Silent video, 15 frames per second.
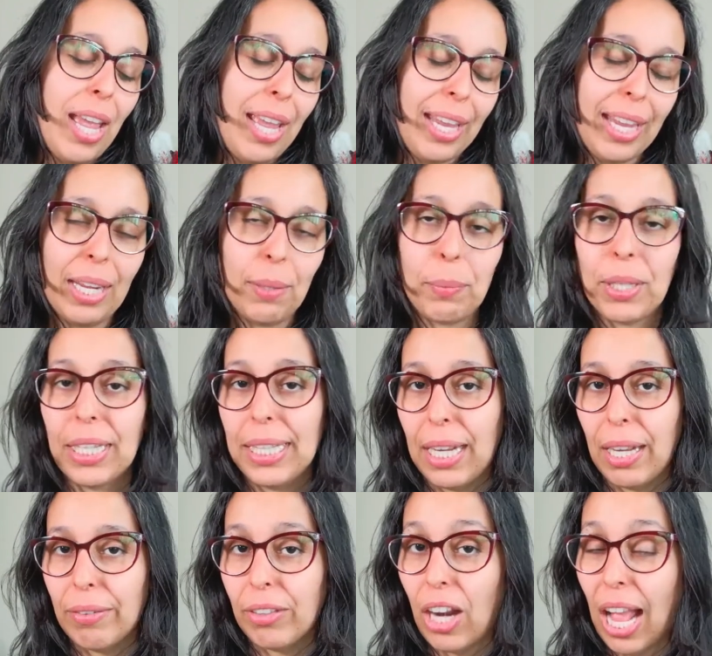And we're going to
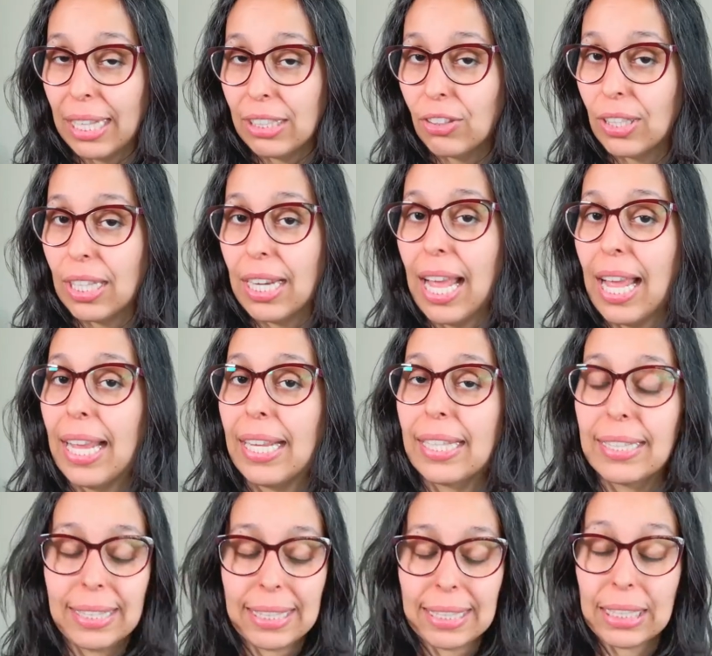cover Agile
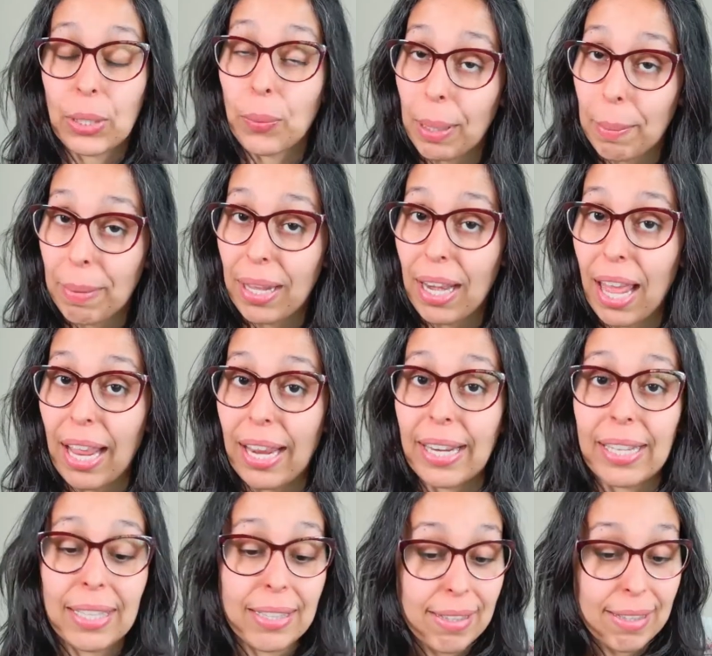Alliance, Scrum
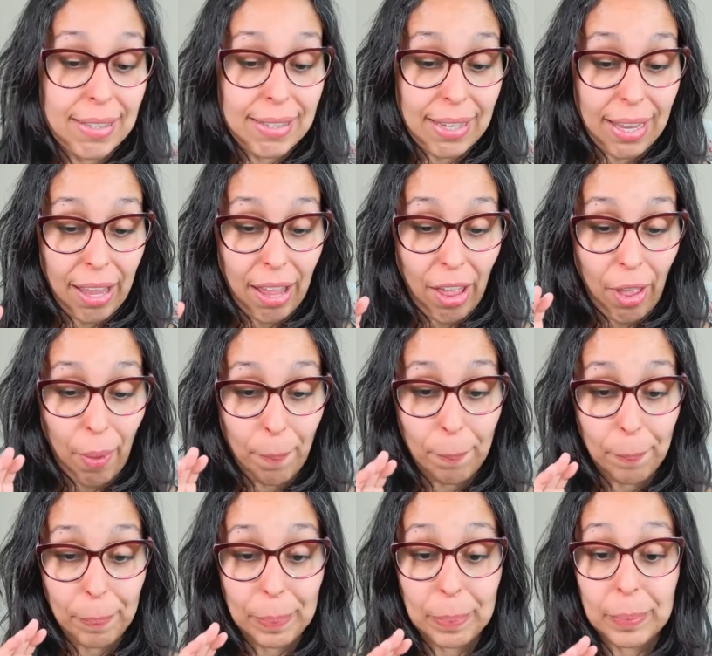Alliance,
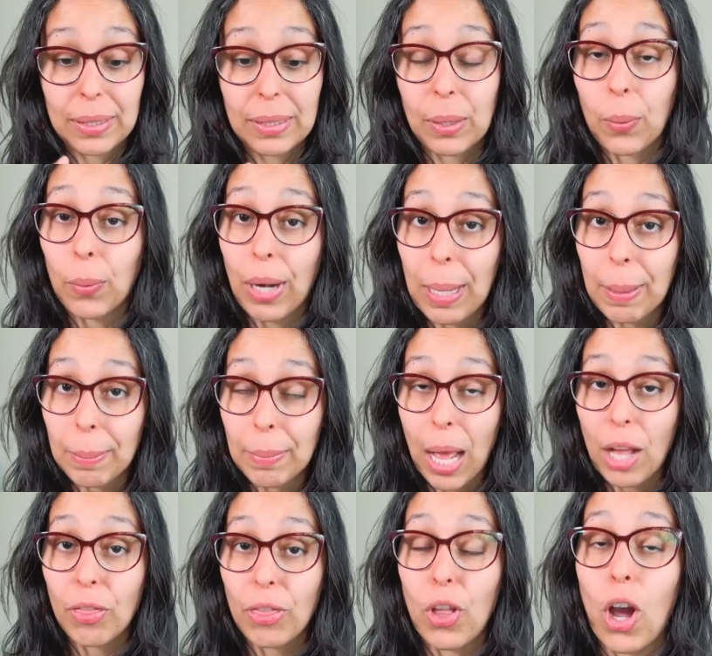um,
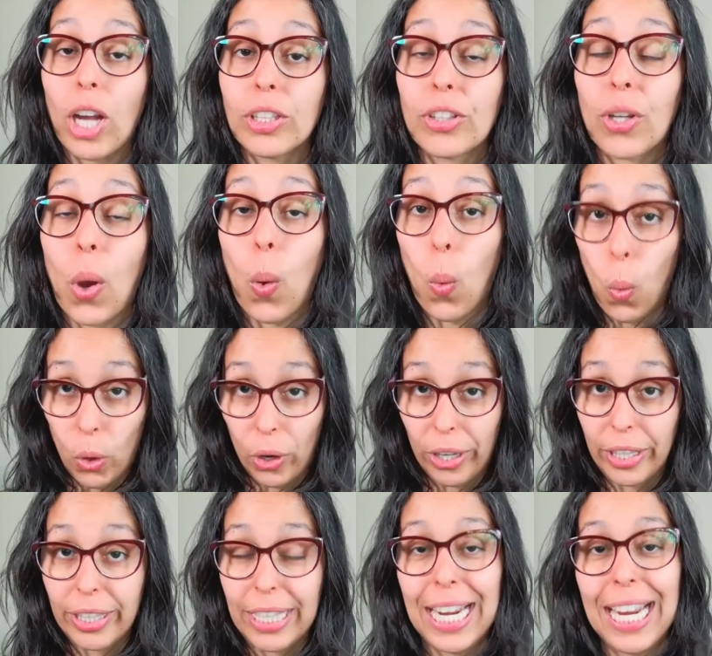
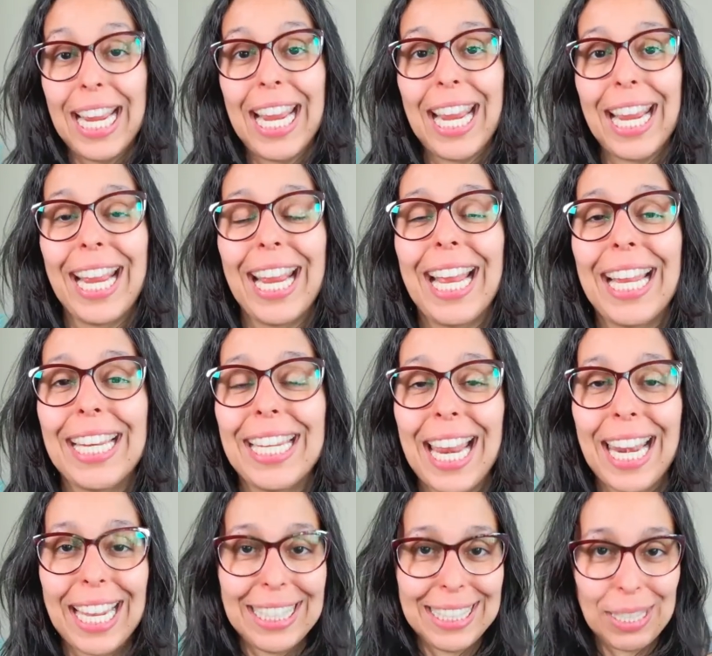scrum.org, and
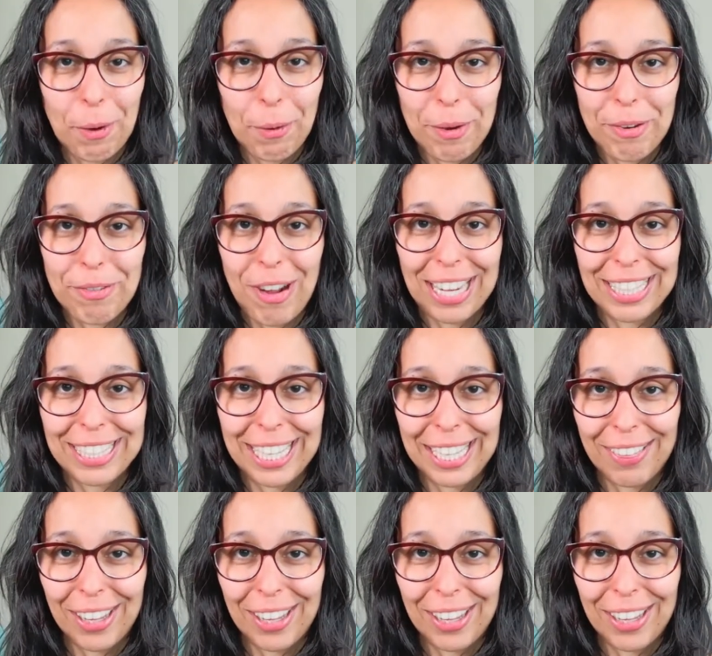let's see what we find in